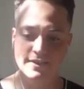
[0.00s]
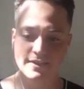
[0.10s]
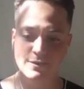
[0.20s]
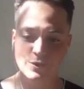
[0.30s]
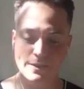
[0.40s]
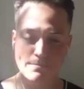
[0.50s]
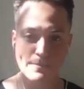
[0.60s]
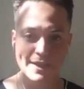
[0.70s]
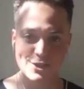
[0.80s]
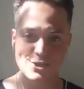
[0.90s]
really
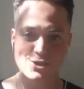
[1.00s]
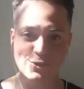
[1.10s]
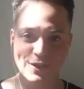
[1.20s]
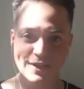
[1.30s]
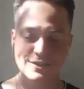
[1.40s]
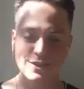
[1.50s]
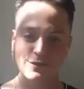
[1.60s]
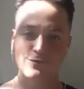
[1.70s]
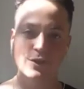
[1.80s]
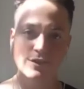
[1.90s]
ministering to the
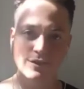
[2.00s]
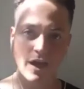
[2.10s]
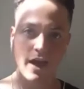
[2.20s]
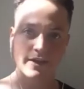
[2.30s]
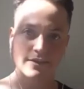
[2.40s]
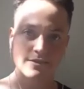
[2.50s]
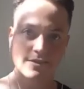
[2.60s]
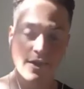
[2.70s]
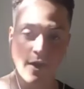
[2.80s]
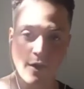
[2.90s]
front lines
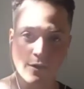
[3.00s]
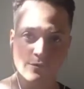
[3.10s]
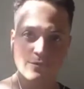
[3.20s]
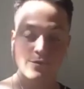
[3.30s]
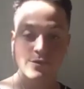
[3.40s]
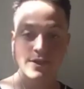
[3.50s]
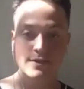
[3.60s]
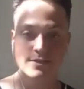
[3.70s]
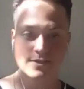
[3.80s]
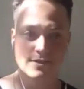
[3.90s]
of
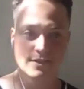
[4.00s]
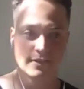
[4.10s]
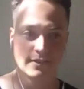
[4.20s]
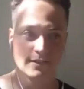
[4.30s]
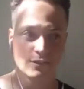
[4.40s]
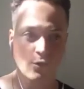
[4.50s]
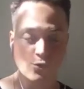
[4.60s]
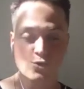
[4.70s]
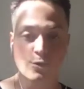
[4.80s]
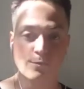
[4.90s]
this
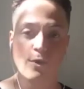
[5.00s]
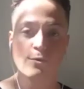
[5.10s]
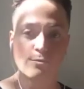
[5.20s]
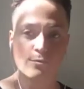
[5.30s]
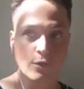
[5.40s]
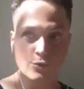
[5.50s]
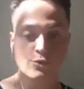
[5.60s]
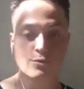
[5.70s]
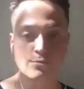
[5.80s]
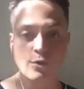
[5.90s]
cultural
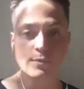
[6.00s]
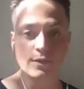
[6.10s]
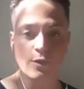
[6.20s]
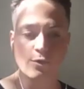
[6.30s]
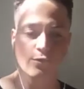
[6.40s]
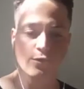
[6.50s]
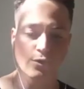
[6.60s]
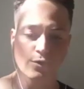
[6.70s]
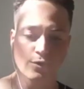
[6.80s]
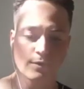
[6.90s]
moment
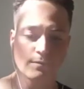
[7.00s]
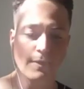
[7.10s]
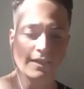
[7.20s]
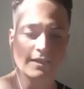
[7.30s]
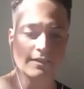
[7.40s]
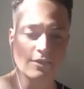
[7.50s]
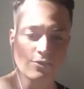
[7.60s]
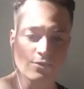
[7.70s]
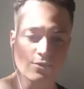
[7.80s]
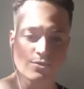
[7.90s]
over many
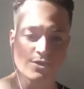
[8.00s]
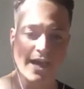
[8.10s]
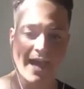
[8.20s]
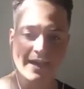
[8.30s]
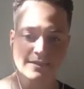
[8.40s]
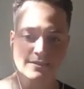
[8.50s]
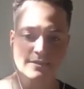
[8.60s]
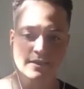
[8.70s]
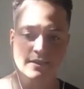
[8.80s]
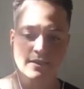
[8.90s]
years. And
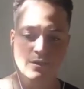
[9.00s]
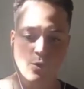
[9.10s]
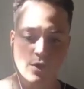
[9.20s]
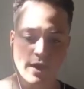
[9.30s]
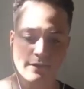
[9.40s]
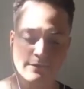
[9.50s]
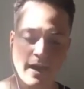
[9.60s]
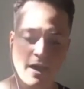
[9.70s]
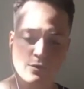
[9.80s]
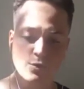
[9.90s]
what I
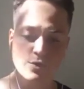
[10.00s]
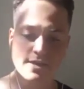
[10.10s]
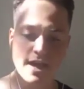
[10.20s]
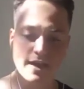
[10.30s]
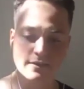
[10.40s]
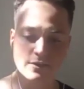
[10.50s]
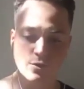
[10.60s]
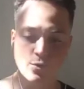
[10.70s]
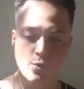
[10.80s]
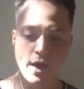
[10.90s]
found was that, you know,
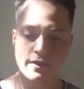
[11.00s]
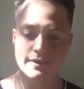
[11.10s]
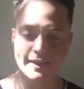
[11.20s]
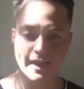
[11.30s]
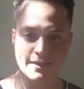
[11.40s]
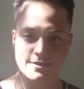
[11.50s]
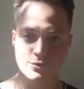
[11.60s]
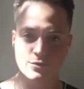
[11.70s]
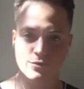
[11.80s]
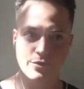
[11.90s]
when the
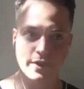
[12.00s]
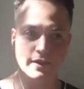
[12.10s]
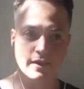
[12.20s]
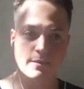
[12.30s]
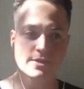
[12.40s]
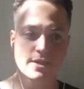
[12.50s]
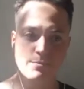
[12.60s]
cancel thing comes up,